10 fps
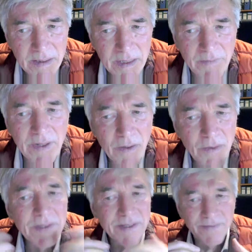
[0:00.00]
And we know
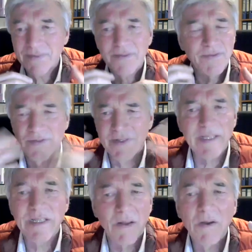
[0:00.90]
this
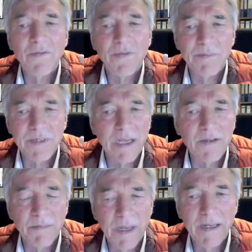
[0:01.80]
since long from
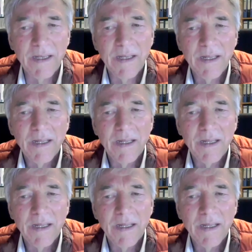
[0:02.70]
psychosomatic,